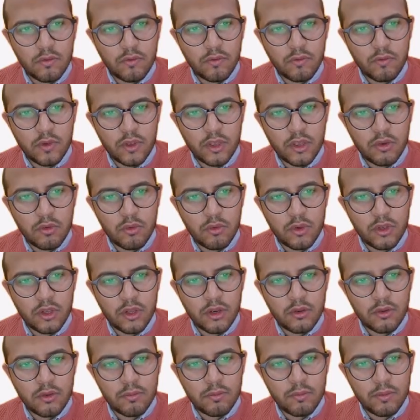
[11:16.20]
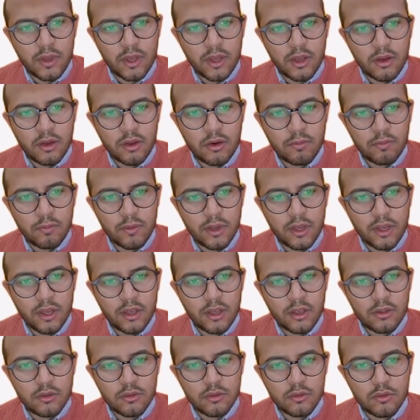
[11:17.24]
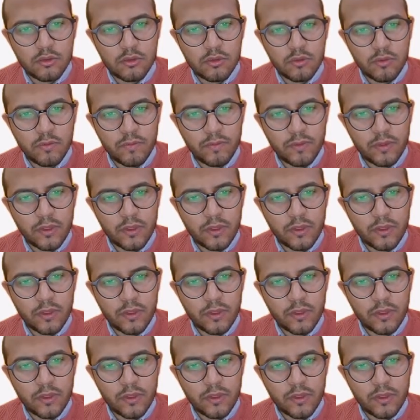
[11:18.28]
we will go back to